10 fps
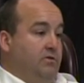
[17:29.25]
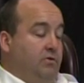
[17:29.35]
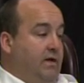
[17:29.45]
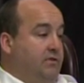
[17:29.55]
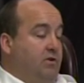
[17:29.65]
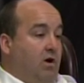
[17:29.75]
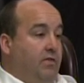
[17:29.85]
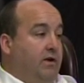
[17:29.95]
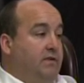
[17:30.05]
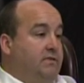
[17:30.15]
So that's gone.
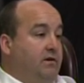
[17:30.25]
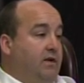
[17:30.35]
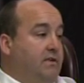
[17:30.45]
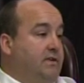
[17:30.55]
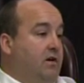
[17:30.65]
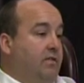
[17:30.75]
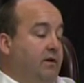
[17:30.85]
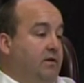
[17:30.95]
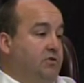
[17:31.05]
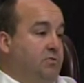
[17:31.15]
They're going to tear that down, and they're
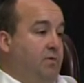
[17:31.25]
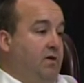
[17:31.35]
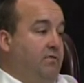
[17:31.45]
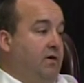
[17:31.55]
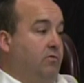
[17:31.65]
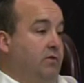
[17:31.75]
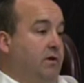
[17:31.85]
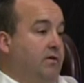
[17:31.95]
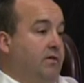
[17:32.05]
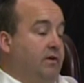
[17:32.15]
going to just pave that whole
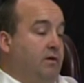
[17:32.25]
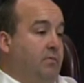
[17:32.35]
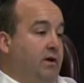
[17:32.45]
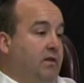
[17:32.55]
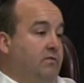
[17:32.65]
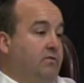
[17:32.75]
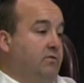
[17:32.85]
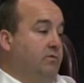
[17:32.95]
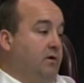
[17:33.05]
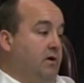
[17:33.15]
area, and they're going to make it
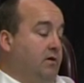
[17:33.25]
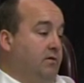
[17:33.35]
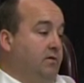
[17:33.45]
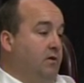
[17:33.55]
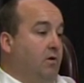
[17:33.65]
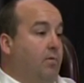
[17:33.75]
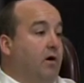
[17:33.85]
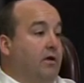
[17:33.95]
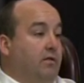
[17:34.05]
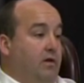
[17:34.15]
into a parking lot.